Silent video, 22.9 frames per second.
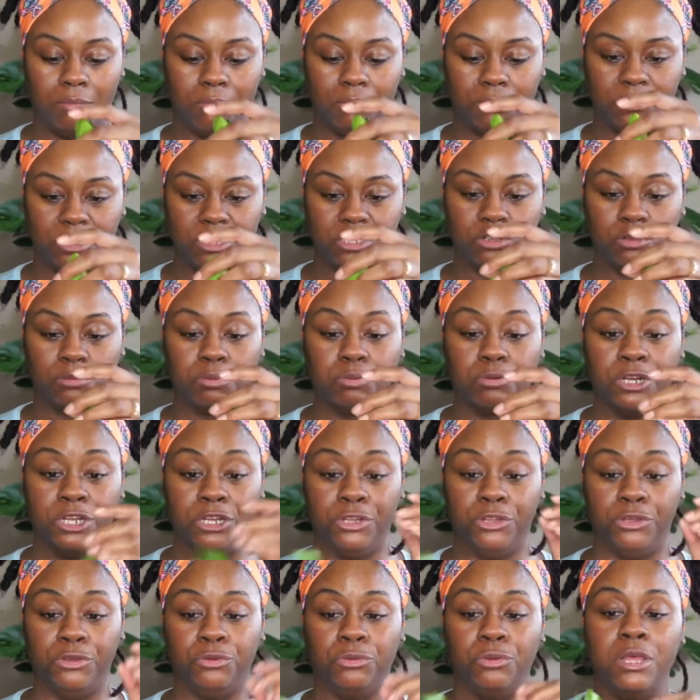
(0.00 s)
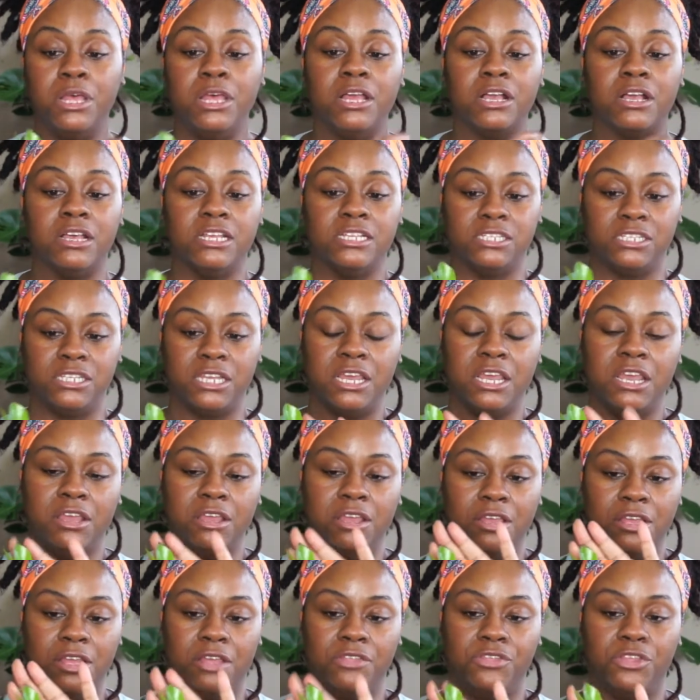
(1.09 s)
these are pretty new because
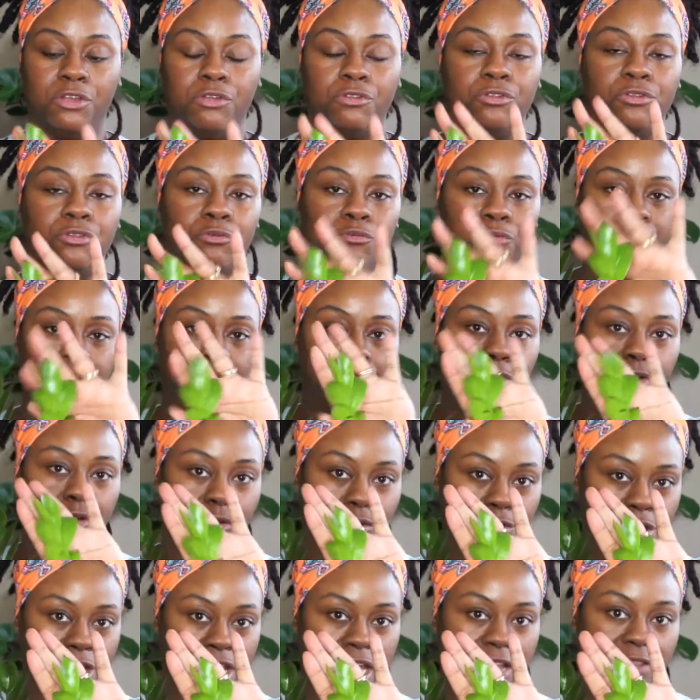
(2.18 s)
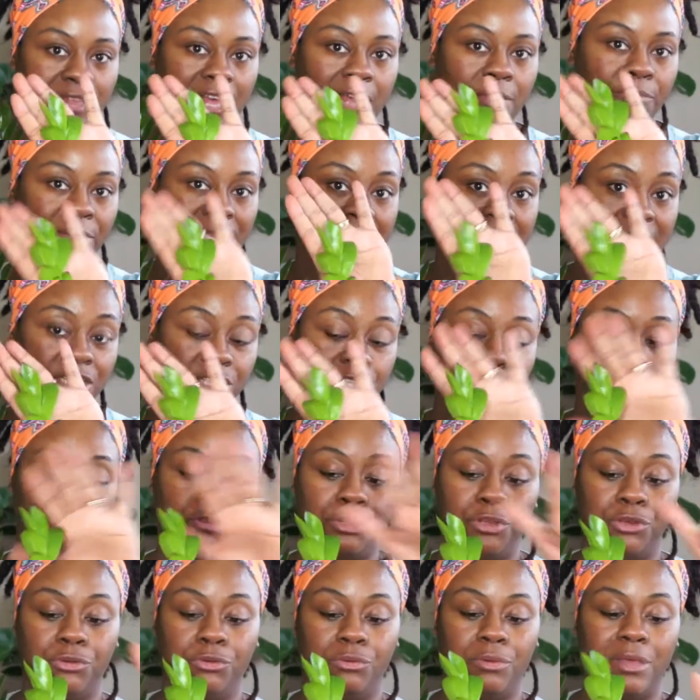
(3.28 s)
when they're green, that means that they're
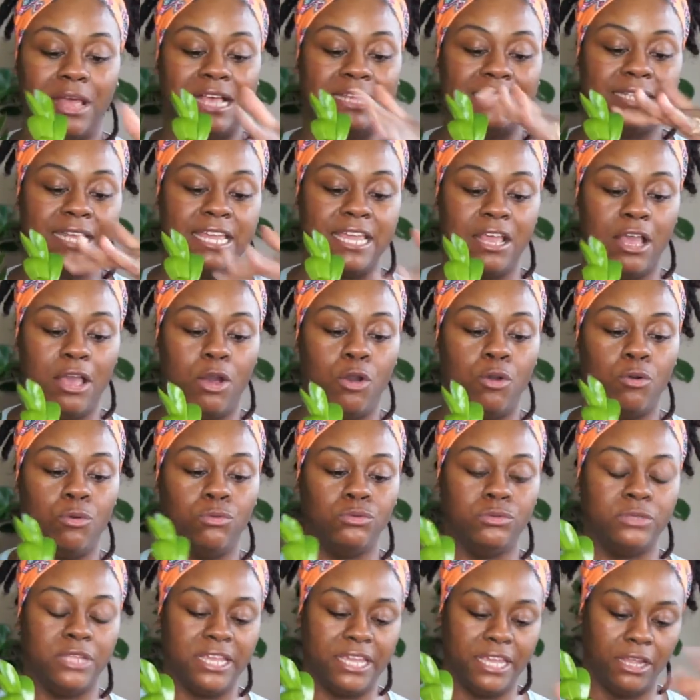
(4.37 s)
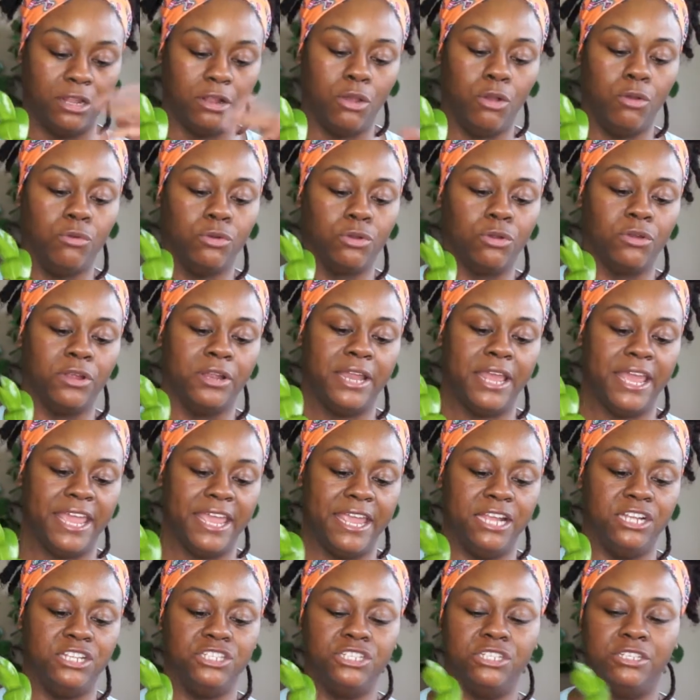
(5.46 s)
new. As they get older and
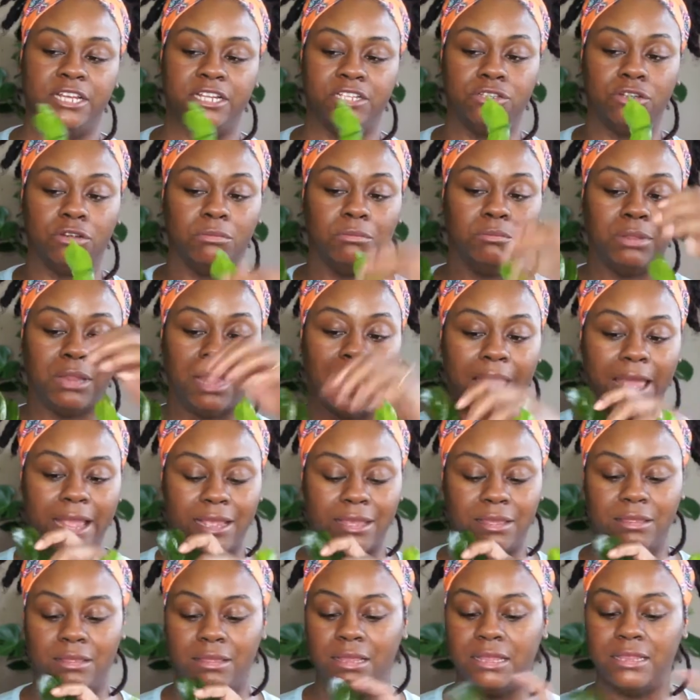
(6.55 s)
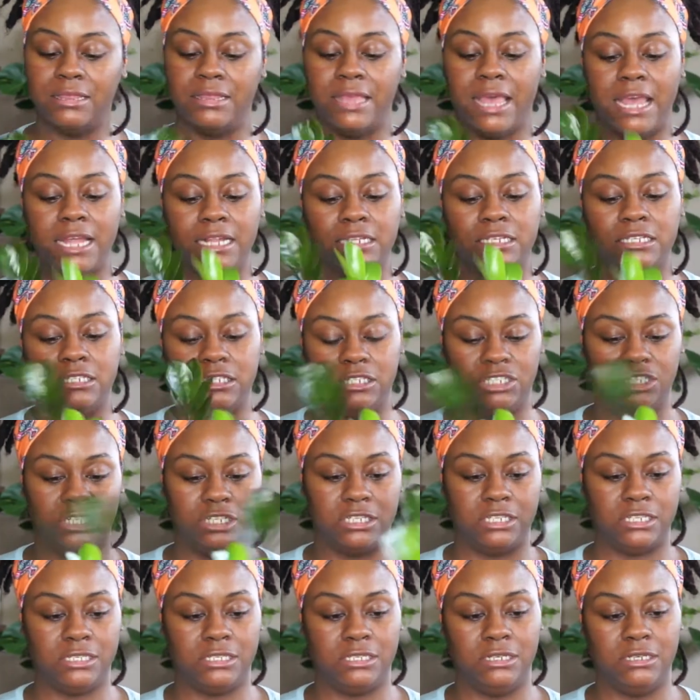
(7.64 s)
age, they turn black. That is
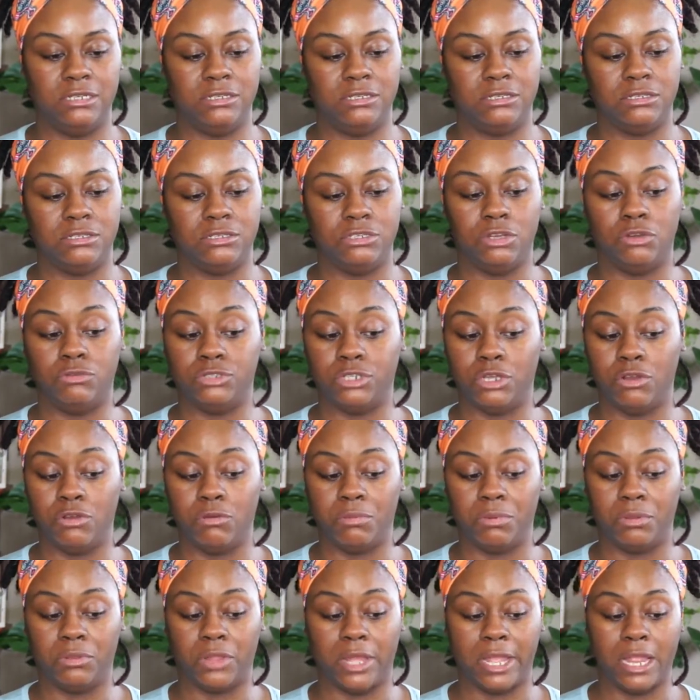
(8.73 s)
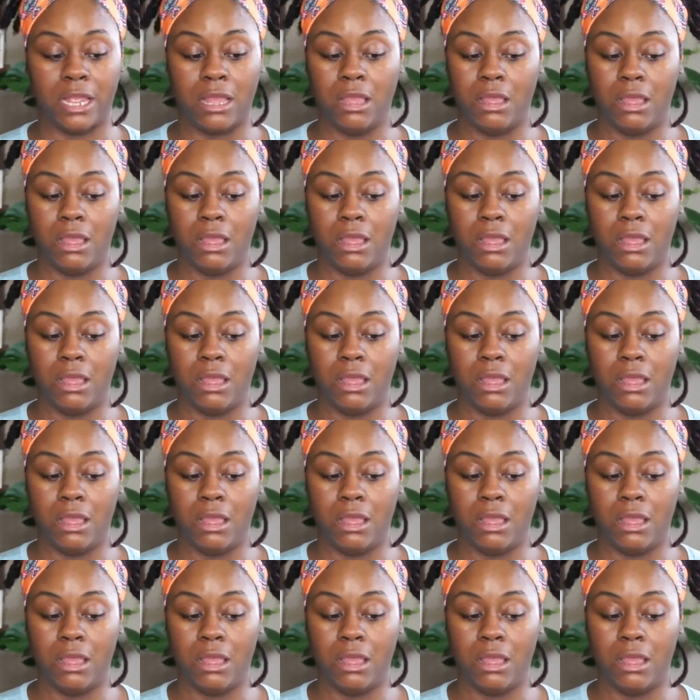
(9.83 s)
just so dope. Like